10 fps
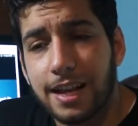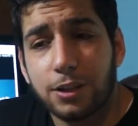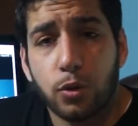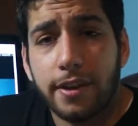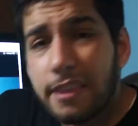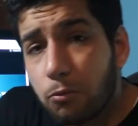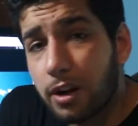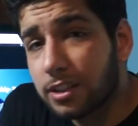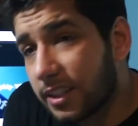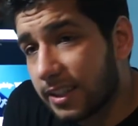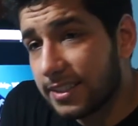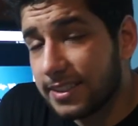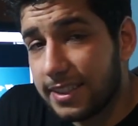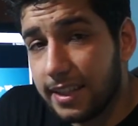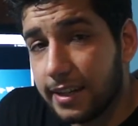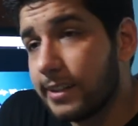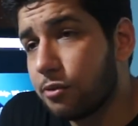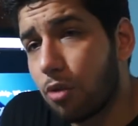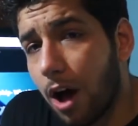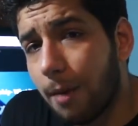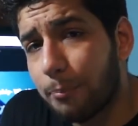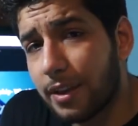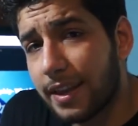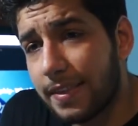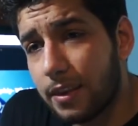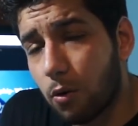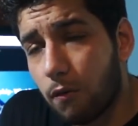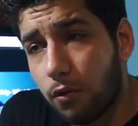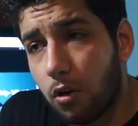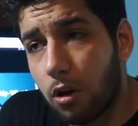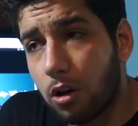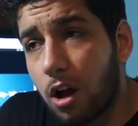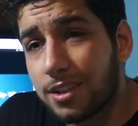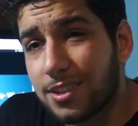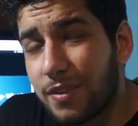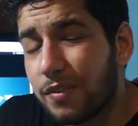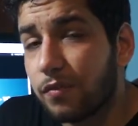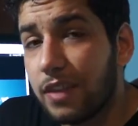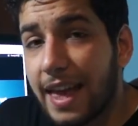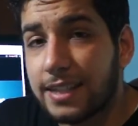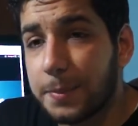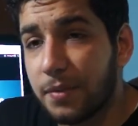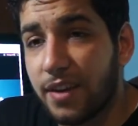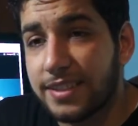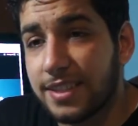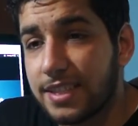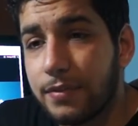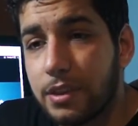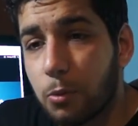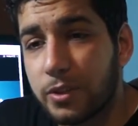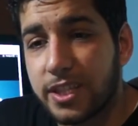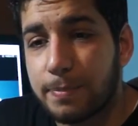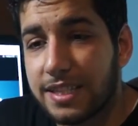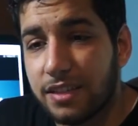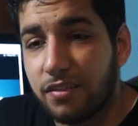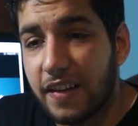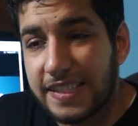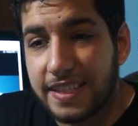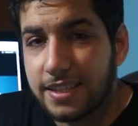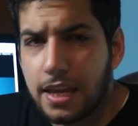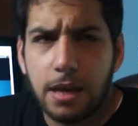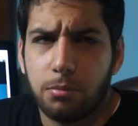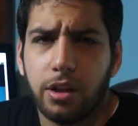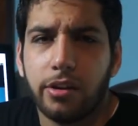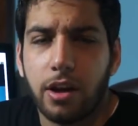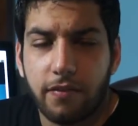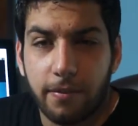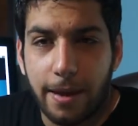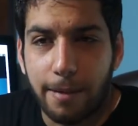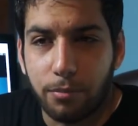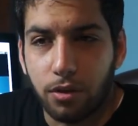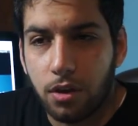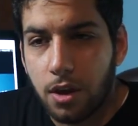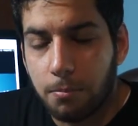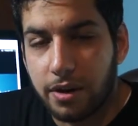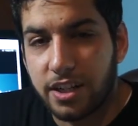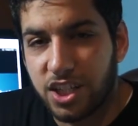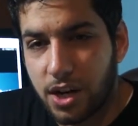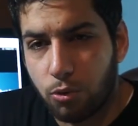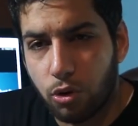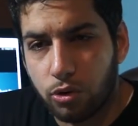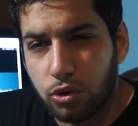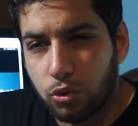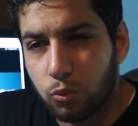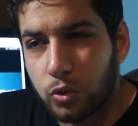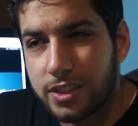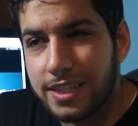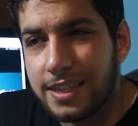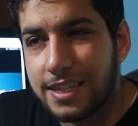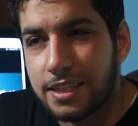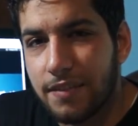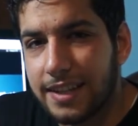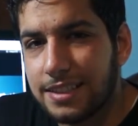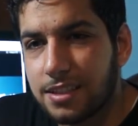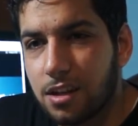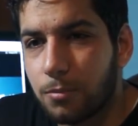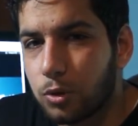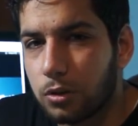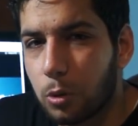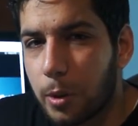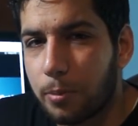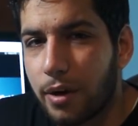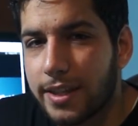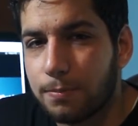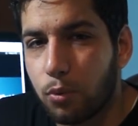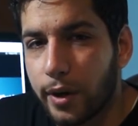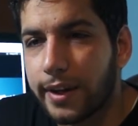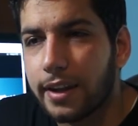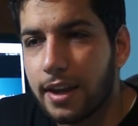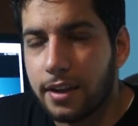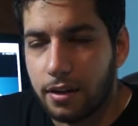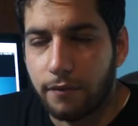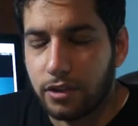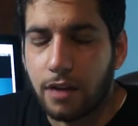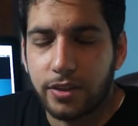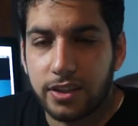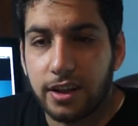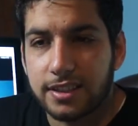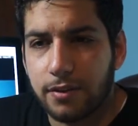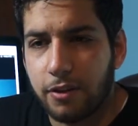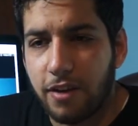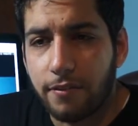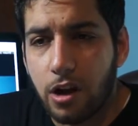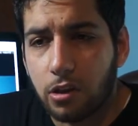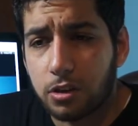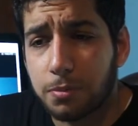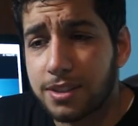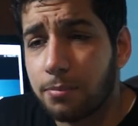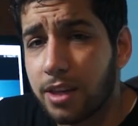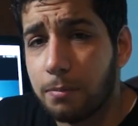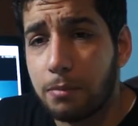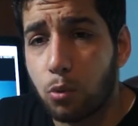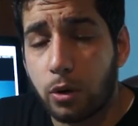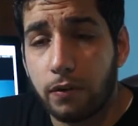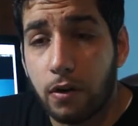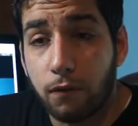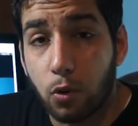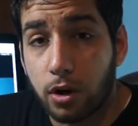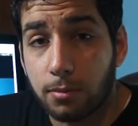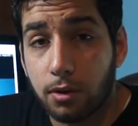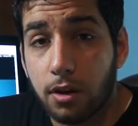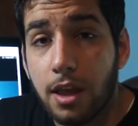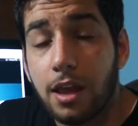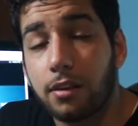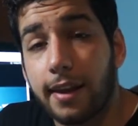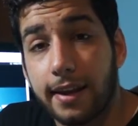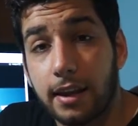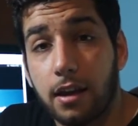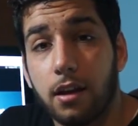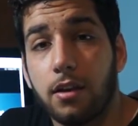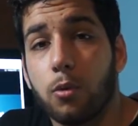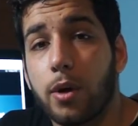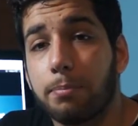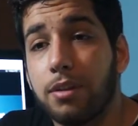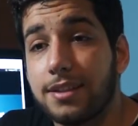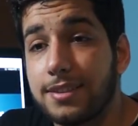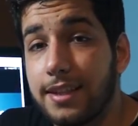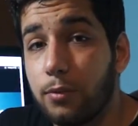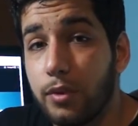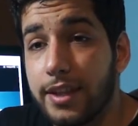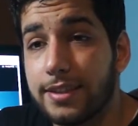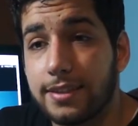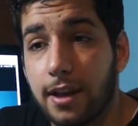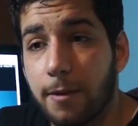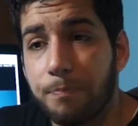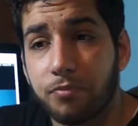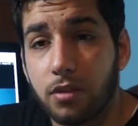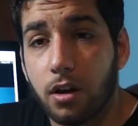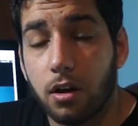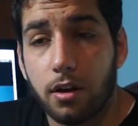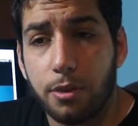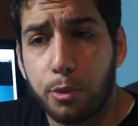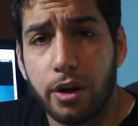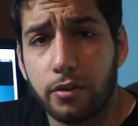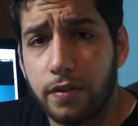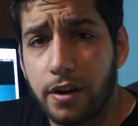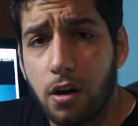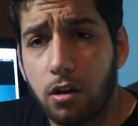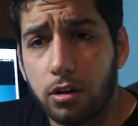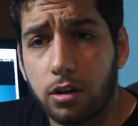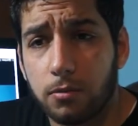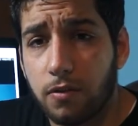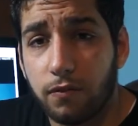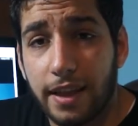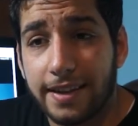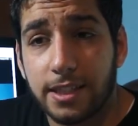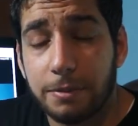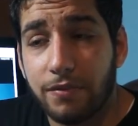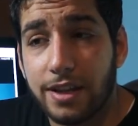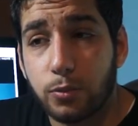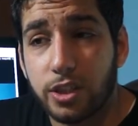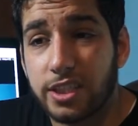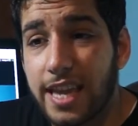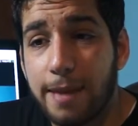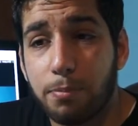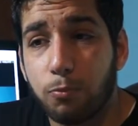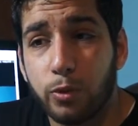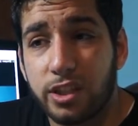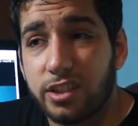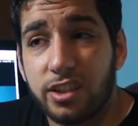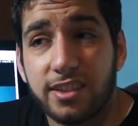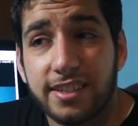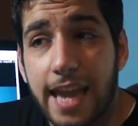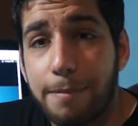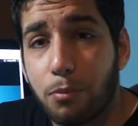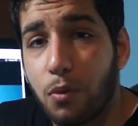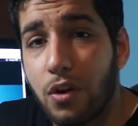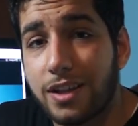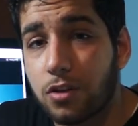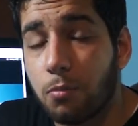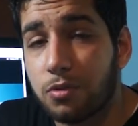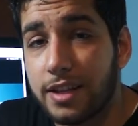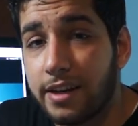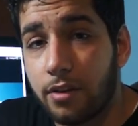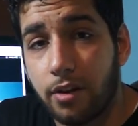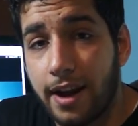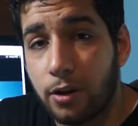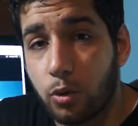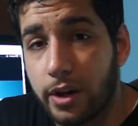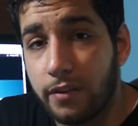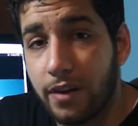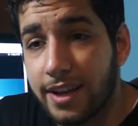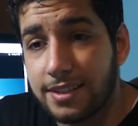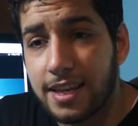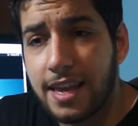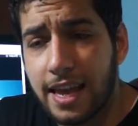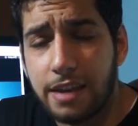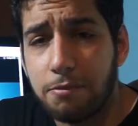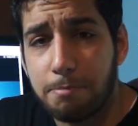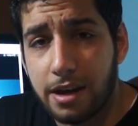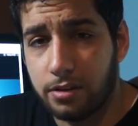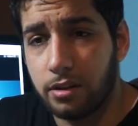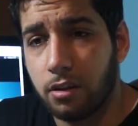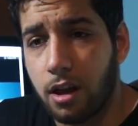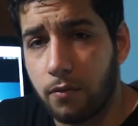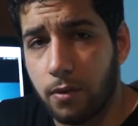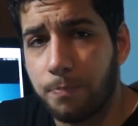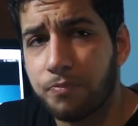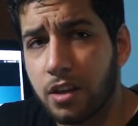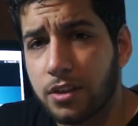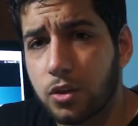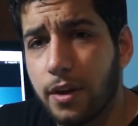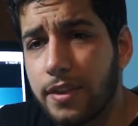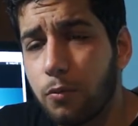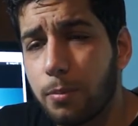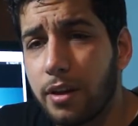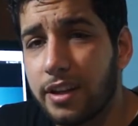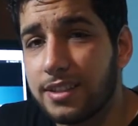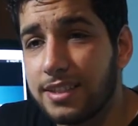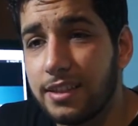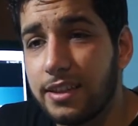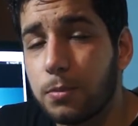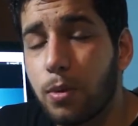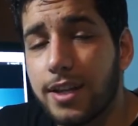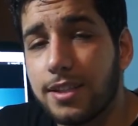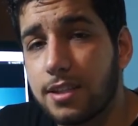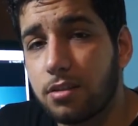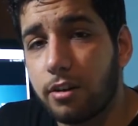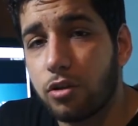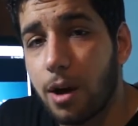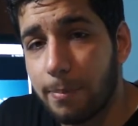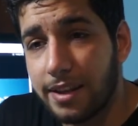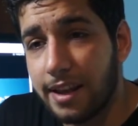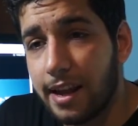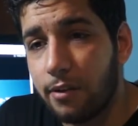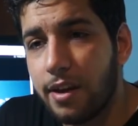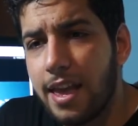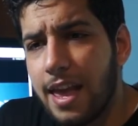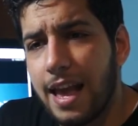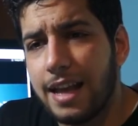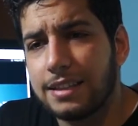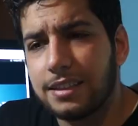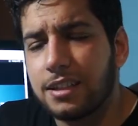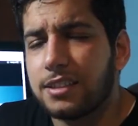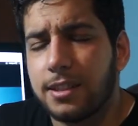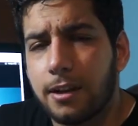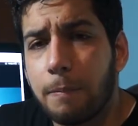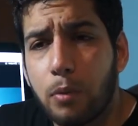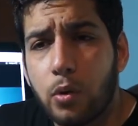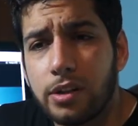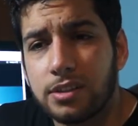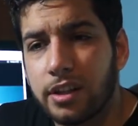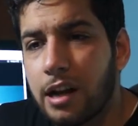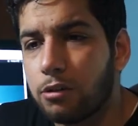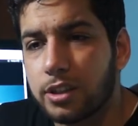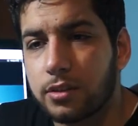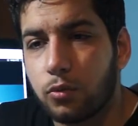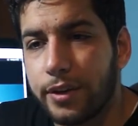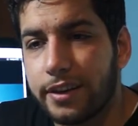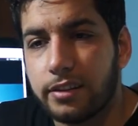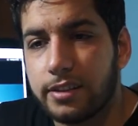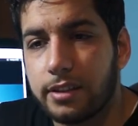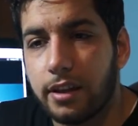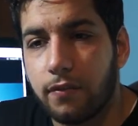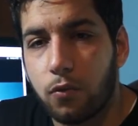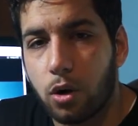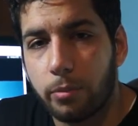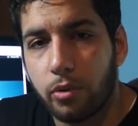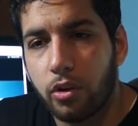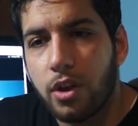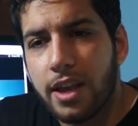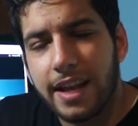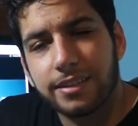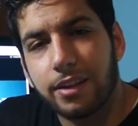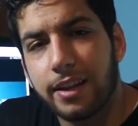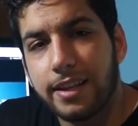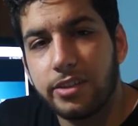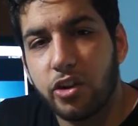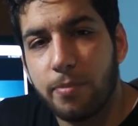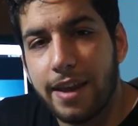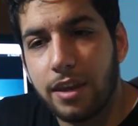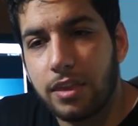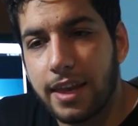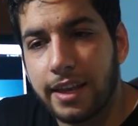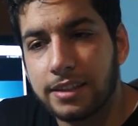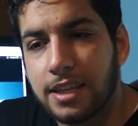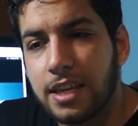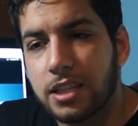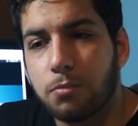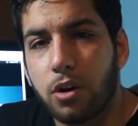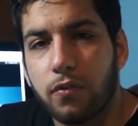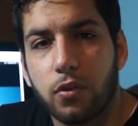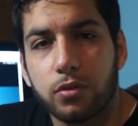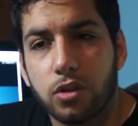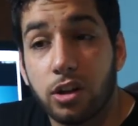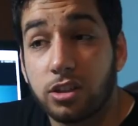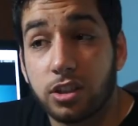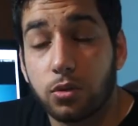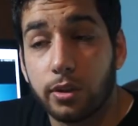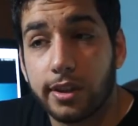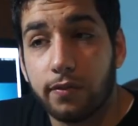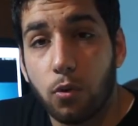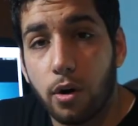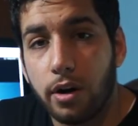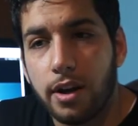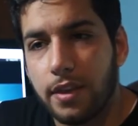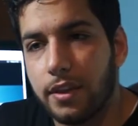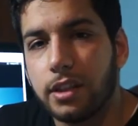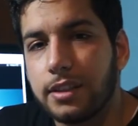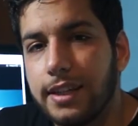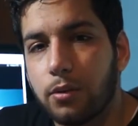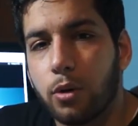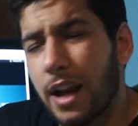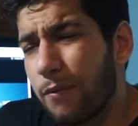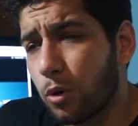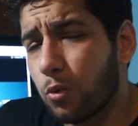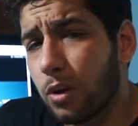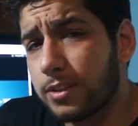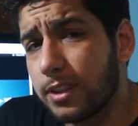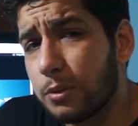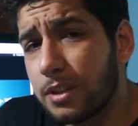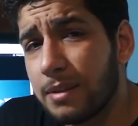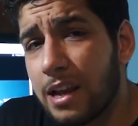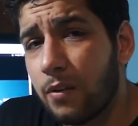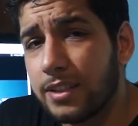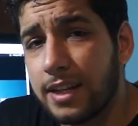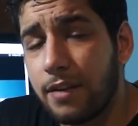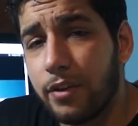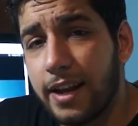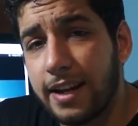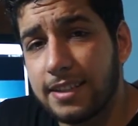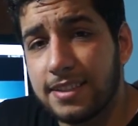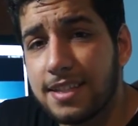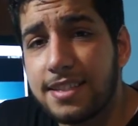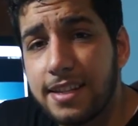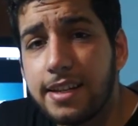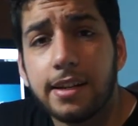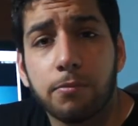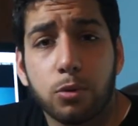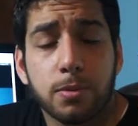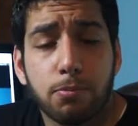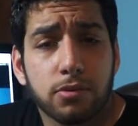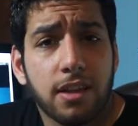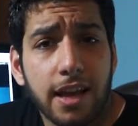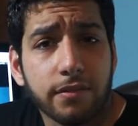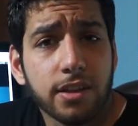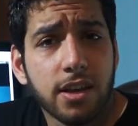So I think we're actually going to see a drop in the overall cost of even flagship devices, even the most expensive devices, probably not from Apple, but in general, we'll see these devices come to a lower price point. Obviously not $75, but something a bit more affordable, like the OnePlus did with its $350 flagship device, which is just as capable as almost any other Android device, and even better than a lot of them. So I think we're probably going to see these prices start dropping down because components are now just ridiculously affordable. It's a lot easier to make things. Smartphones aren't just only for the elite or everyone who wants to use them now. It's an everyday necessity in most people's lives.